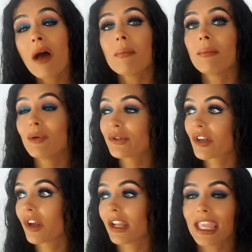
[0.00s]
But I'm
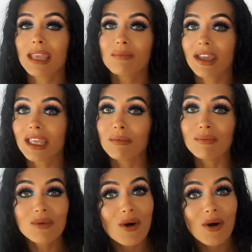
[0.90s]
also going to keep making
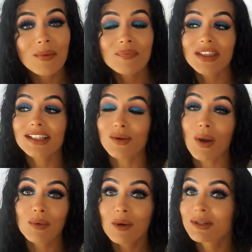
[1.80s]
more, so I
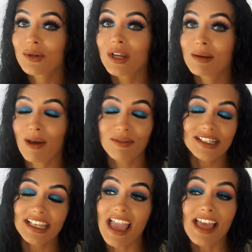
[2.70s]
will be talking about
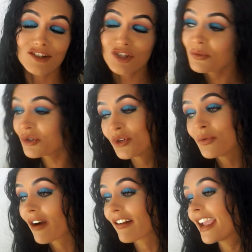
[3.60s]
this again, don't you
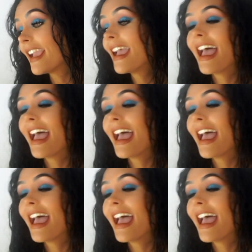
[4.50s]
worry.